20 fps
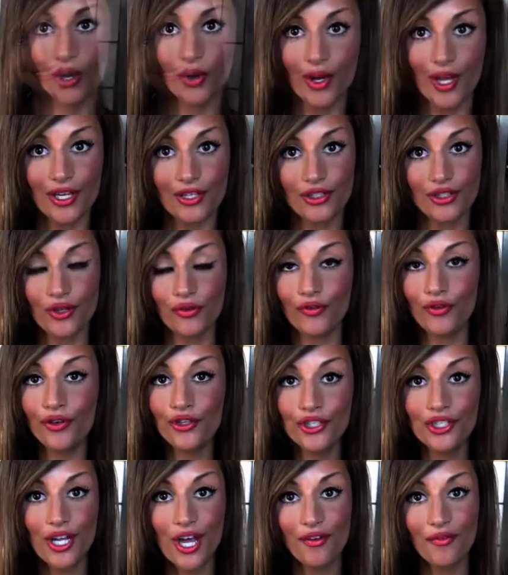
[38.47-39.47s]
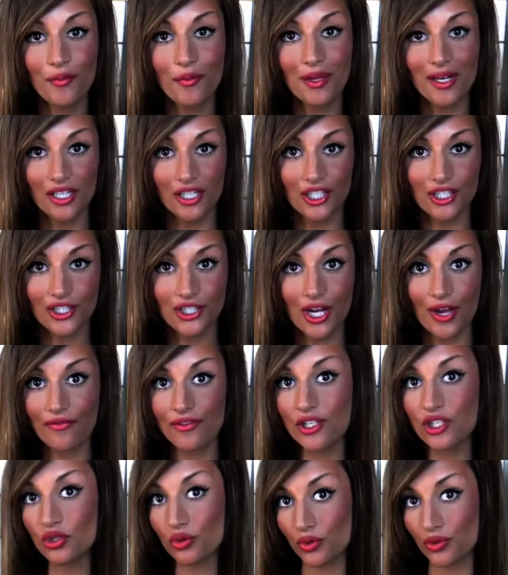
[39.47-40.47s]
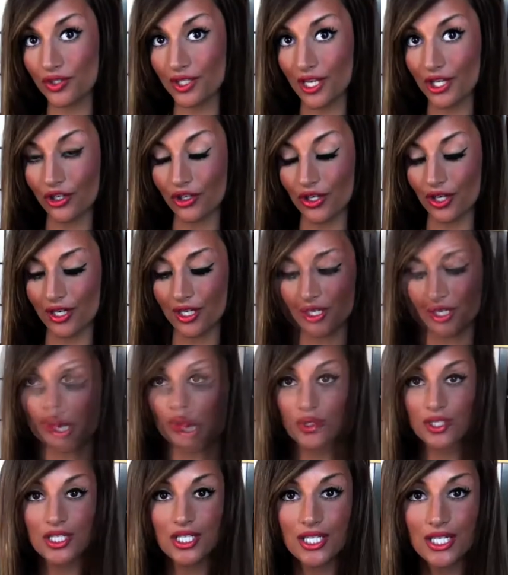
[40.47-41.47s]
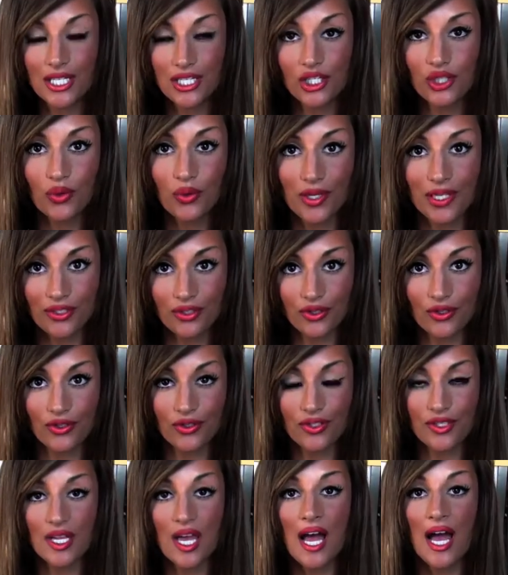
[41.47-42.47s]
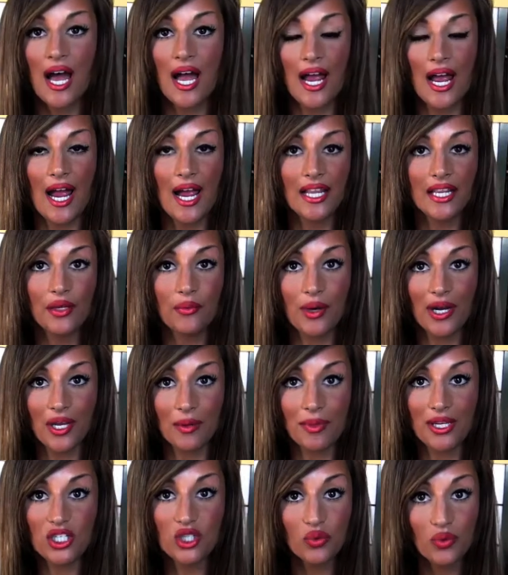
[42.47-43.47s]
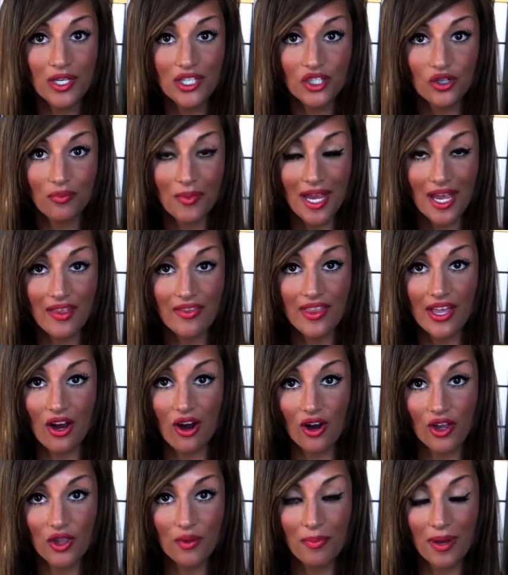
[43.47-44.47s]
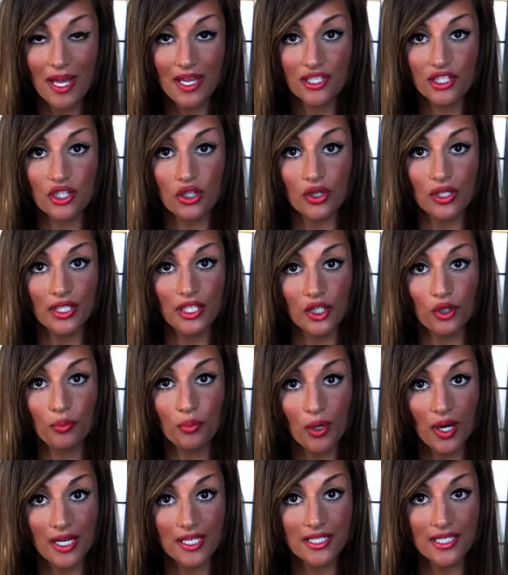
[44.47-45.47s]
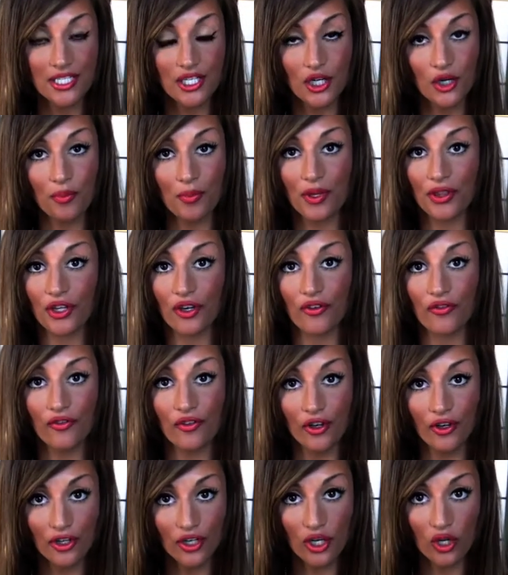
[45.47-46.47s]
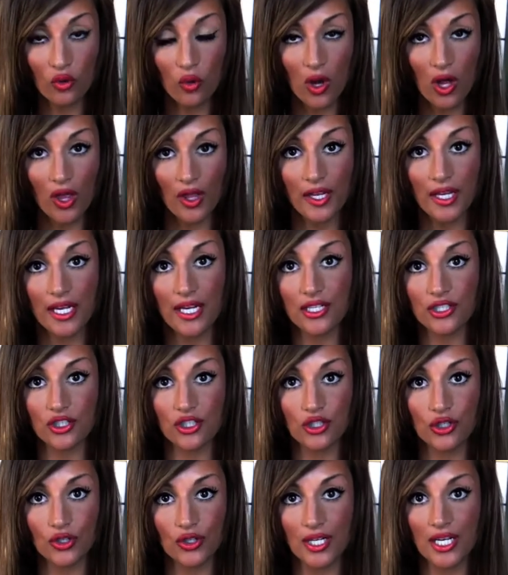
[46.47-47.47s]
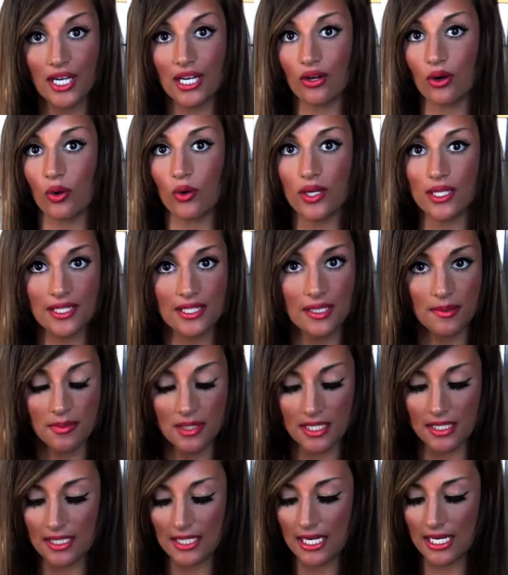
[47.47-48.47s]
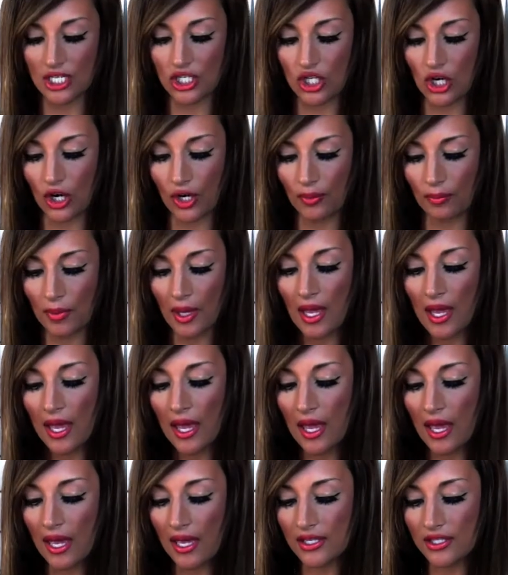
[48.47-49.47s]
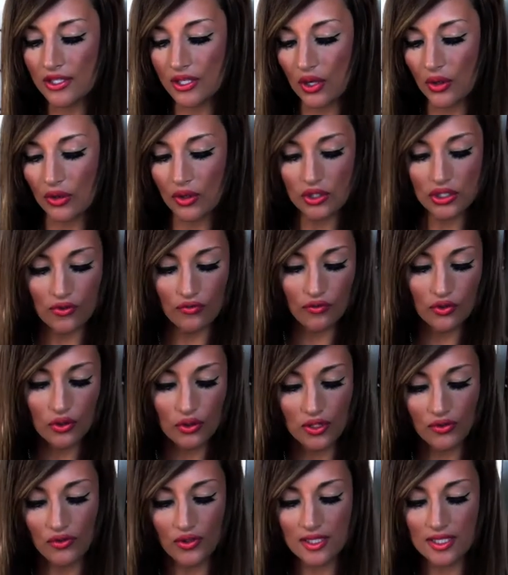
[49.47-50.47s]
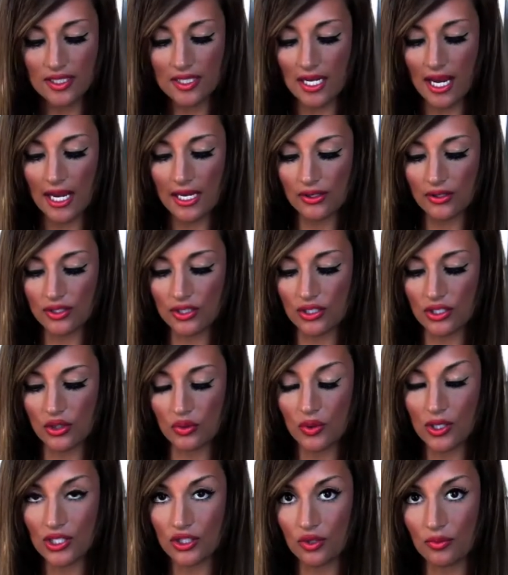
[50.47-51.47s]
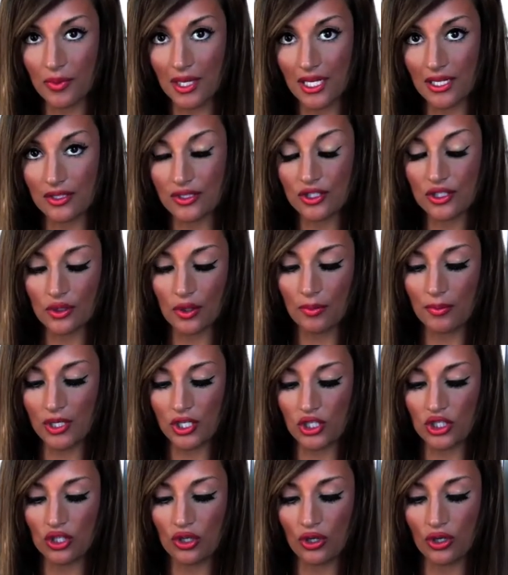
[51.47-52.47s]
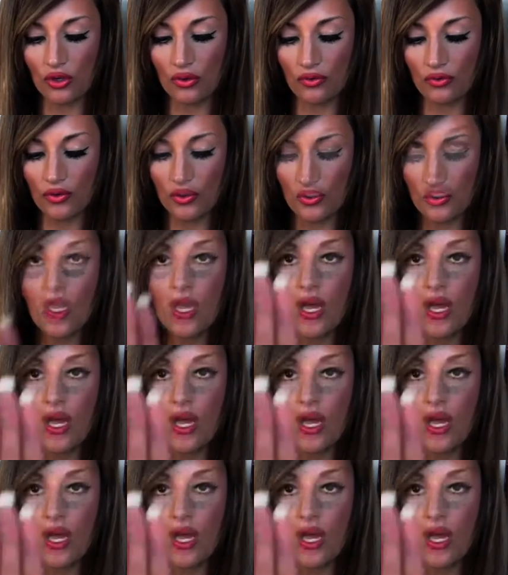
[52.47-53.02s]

Okay, so first off, I'm going to list off the tools that you're going to need. You're going to need tweezers. I highly recommend Tweezer Man. They are the best. They're a little pricier, but they're very good quality and sturdy and always seem to stay sharp. So there's a few different styles in Tweezer Man, so I'm going to show you a few of